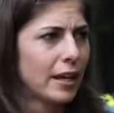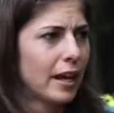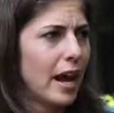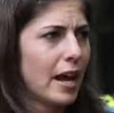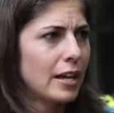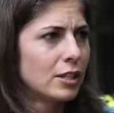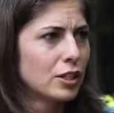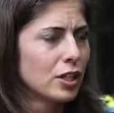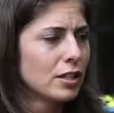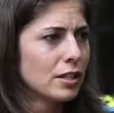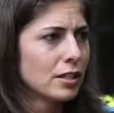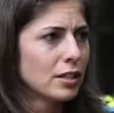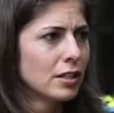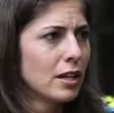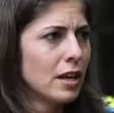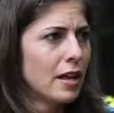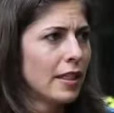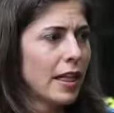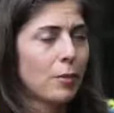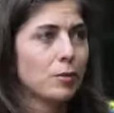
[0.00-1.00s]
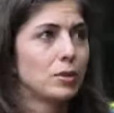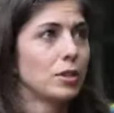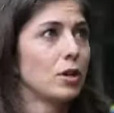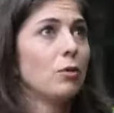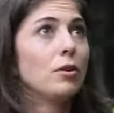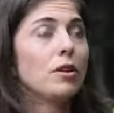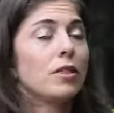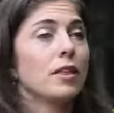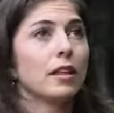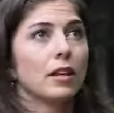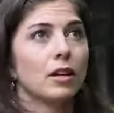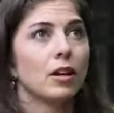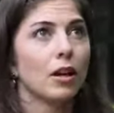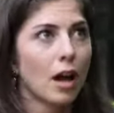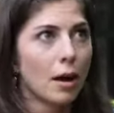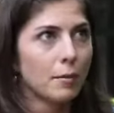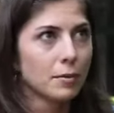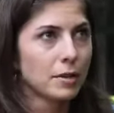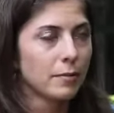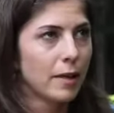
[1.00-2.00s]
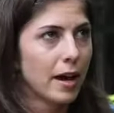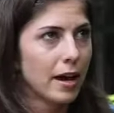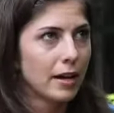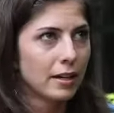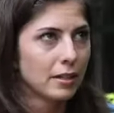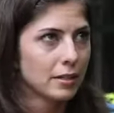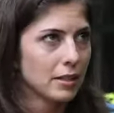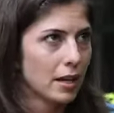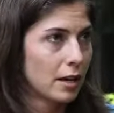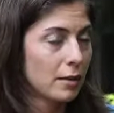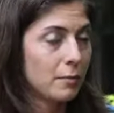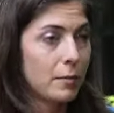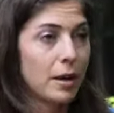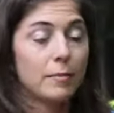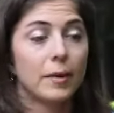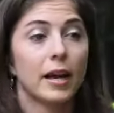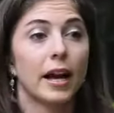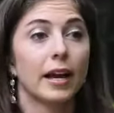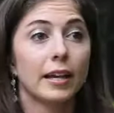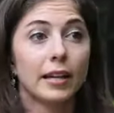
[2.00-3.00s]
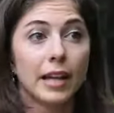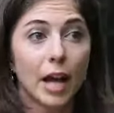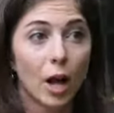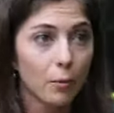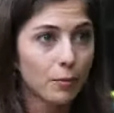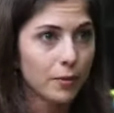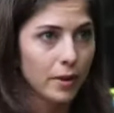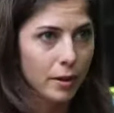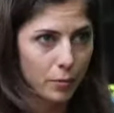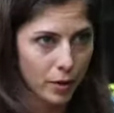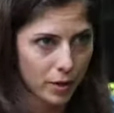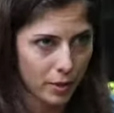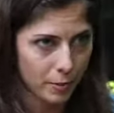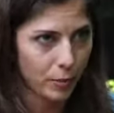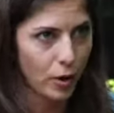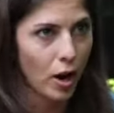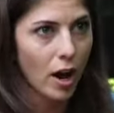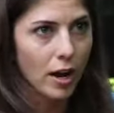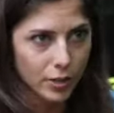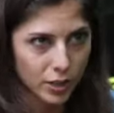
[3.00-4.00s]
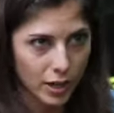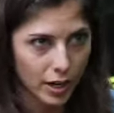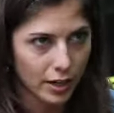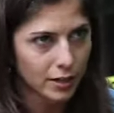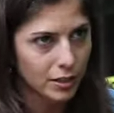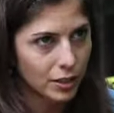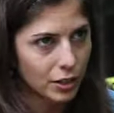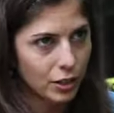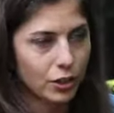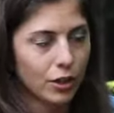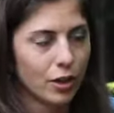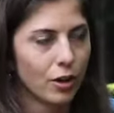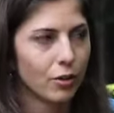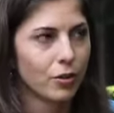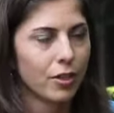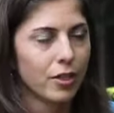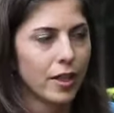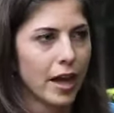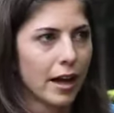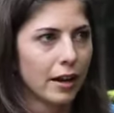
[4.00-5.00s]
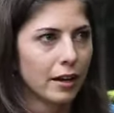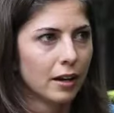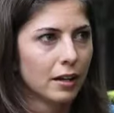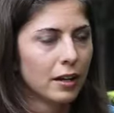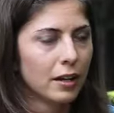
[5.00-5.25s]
and that was the only thing that could come to mind, is like, maybe I can help them with a project, you know, that,